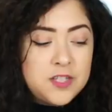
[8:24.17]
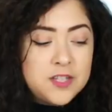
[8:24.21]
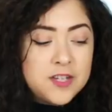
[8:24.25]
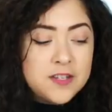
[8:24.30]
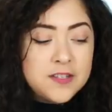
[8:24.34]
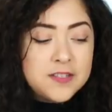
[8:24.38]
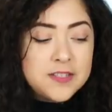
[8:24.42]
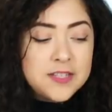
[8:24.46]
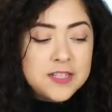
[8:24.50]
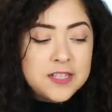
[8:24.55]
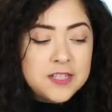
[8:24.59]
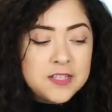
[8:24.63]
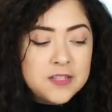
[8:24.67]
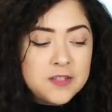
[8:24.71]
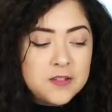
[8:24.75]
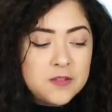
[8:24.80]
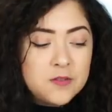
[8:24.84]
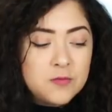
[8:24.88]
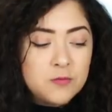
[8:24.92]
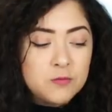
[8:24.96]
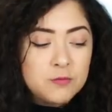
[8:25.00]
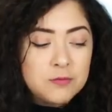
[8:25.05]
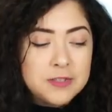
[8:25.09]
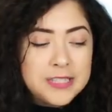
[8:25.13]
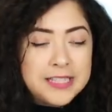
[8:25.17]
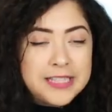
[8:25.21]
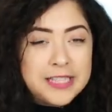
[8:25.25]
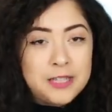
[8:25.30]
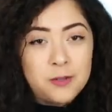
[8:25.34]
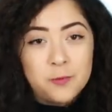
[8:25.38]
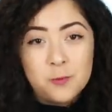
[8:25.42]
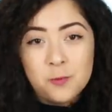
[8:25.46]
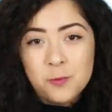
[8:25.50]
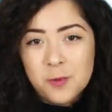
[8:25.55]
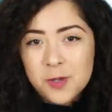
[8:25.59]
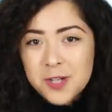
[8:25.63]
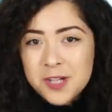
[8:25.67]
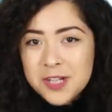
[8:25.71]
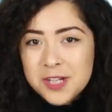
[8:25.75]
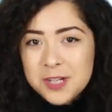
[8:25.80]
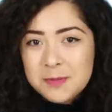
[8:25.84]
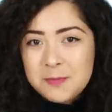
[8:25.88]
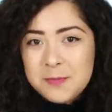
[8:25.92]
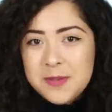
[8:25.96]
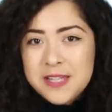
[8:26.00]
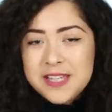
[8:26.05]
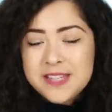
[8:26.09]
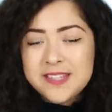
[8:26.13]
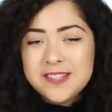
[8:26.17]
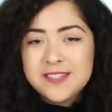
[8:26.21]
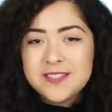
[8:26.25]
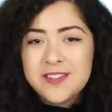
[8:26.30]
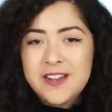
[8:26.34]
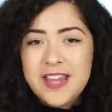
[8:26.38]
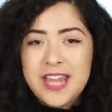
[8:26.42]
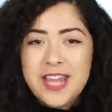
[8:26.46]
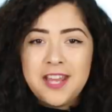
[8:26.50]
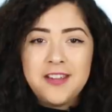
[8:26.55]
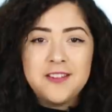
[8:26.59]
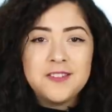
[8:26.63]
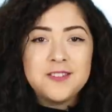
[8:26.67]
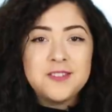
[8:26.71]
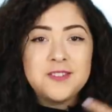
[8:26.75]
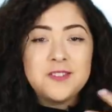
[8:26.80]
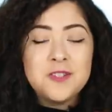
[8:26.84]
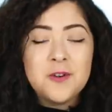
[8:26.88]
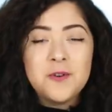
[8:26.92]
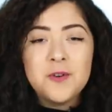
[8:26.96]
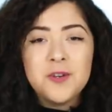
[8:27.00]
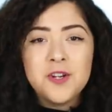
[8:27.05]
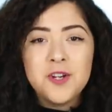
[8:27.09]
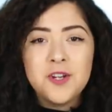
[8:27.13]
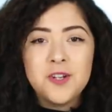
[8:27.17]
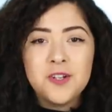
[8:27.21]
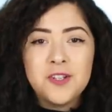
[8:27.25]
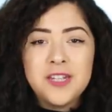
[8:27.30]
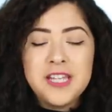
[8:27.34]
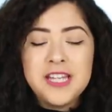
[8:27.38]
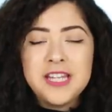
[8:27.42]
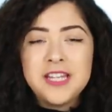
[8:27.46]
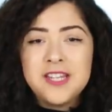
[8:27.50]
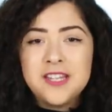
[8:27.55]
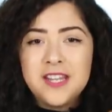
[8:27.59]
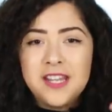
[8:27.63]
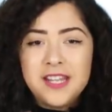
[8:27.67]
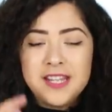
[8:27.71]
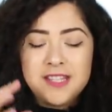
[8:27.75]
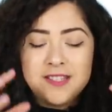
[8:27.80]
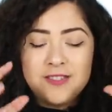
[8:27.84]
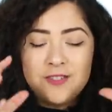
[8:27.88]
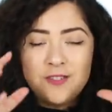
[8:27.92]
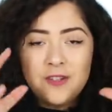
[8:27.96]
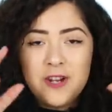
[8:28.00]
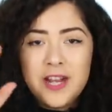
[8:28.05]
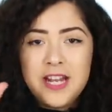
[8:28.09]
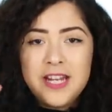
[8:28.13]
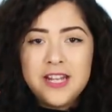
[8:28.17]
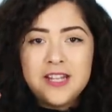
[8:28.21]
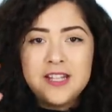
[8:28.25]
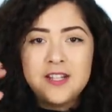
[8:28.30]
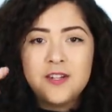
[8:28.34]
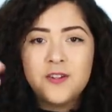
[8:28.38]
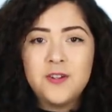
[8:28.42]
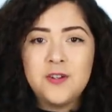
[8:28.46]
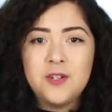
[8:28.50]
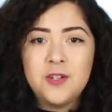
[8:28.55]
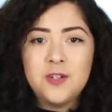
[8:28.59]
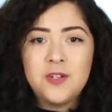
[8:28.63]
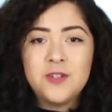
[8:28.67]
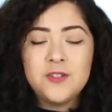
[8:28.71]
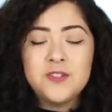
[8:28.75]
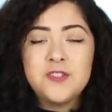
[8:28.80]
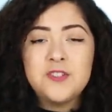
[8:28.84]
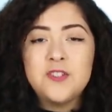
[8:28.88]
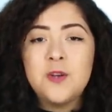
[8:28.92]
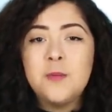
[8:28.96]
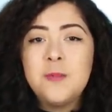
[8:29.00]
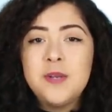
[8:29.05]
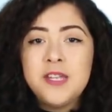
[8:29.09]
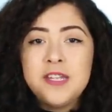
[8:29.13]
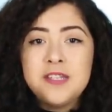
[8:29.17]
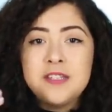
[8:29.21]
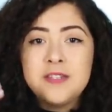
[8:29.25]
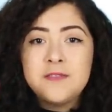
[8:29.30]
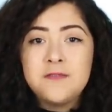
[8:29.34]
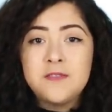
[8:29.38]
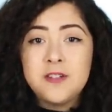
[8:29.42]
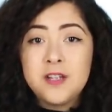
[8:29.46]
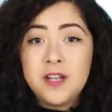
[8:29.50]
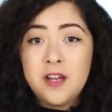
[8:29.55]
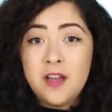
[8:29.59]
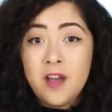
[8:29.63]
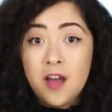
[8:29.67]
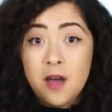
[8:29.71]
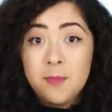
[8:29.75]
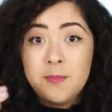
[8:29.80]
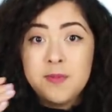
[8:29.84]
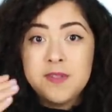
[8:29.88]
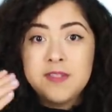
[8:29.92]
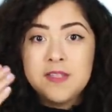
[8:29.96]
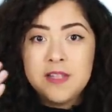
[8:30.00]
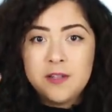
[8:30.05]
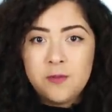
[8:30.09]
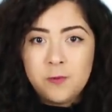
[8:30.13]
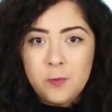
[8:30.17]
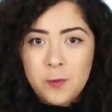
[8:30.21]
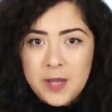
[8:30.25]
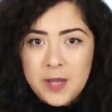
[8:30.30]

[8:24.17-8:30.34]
doesn't really work because our hair is so curly and it's trying to curl so many different opposite